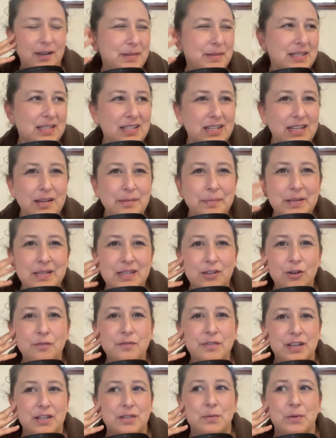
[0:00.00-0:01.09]
sleep is an
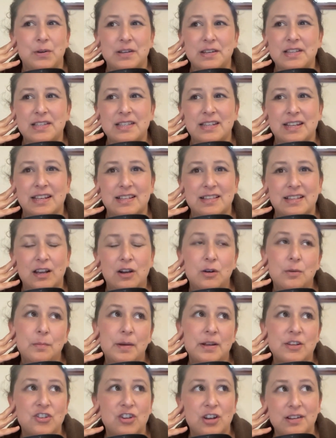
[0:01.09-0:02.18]
obvious one, isn't it? It's like, oh,
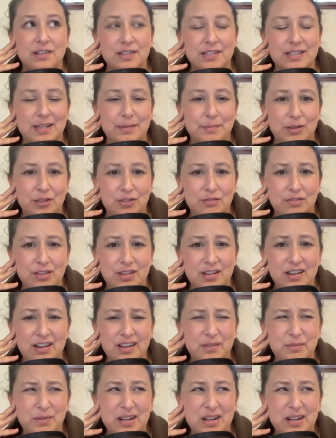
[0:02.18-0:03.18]
my child is sleeping through the night.